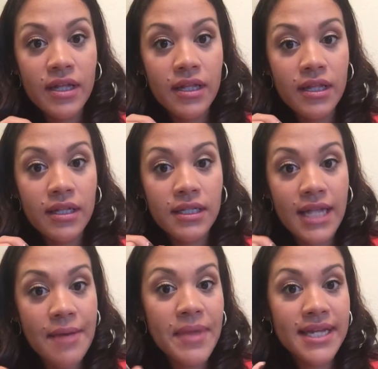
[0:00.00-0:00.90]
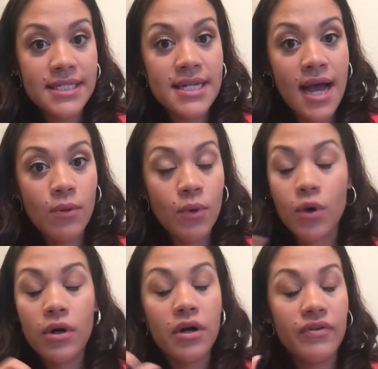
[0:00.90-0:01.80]
LimeLight did not,
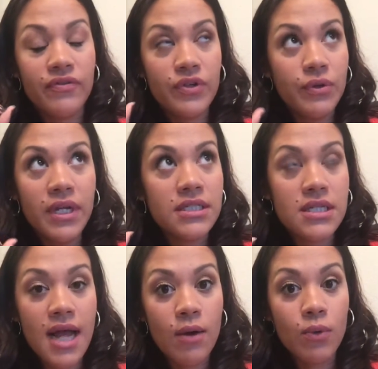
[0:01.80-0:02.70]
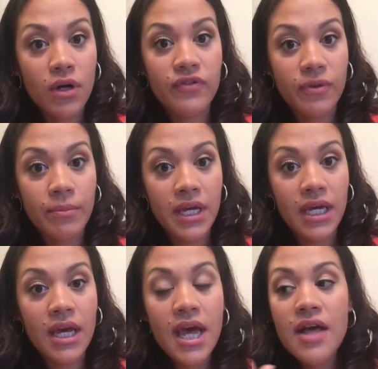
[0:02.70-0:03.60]
or if Unique did not work for me,
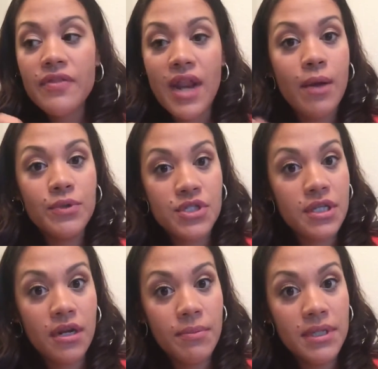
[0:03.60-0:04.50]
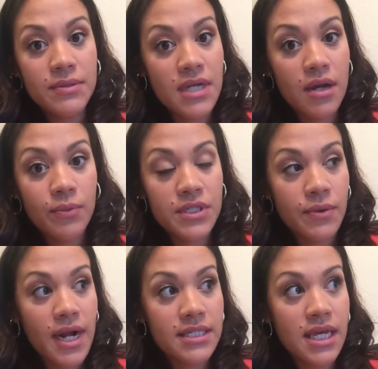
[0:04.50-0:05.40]
that I was just going to be done with
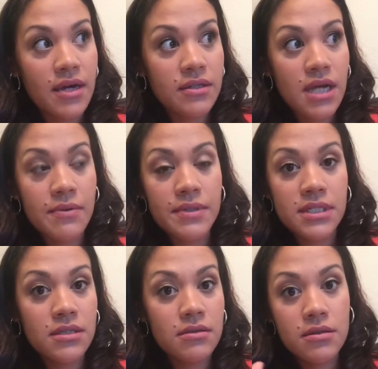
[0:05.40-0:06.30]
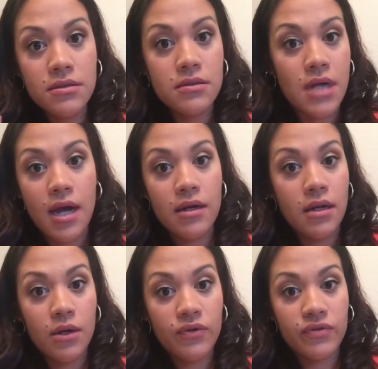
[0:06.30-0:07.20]
direct sales. I was done and
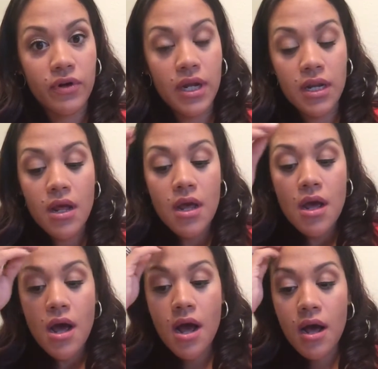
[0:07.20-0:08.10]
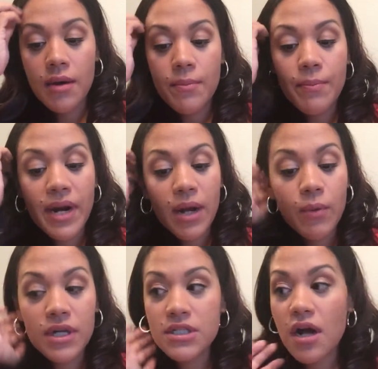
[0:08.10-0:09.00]
over it. But I want
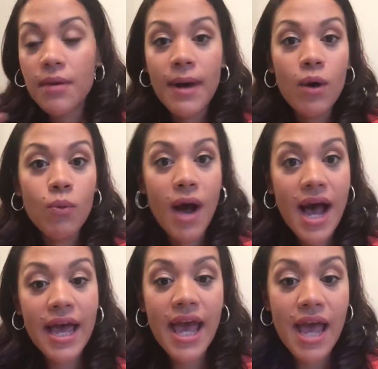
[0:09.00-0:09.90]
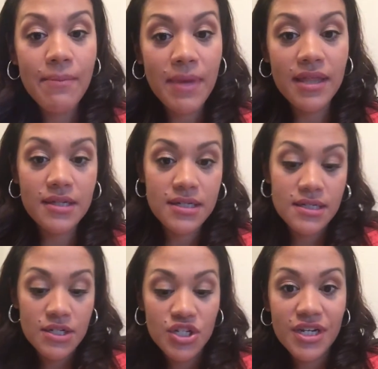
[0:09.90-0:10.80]
to talk about why I made the
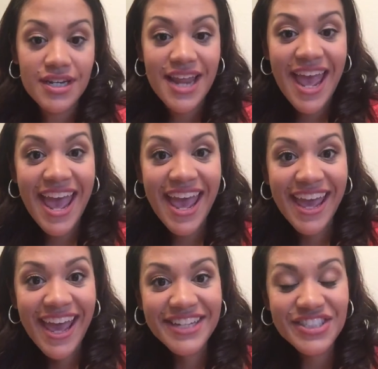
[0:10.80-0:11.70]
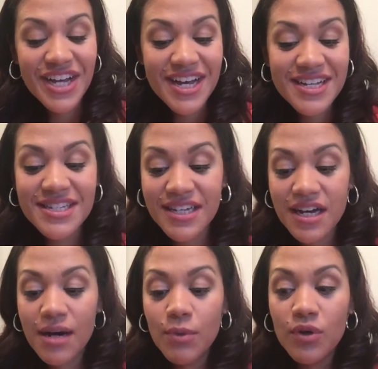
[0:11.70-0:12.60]
decision, hey Asia, to
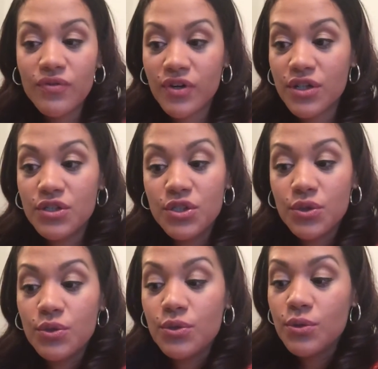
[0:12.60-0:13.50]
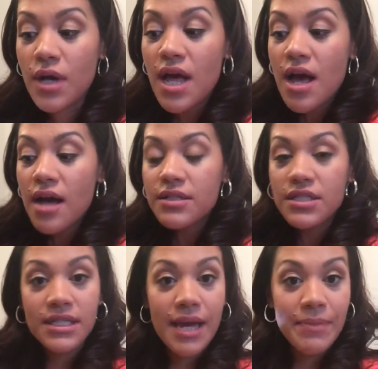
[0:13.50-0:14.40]
come over to
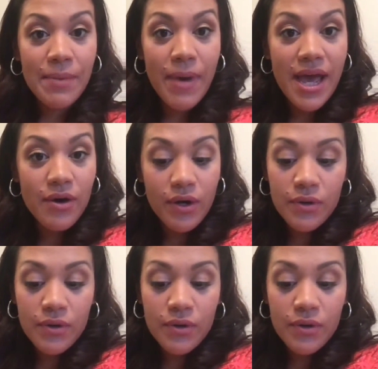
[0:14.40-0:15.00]
LimeLight by Alcone.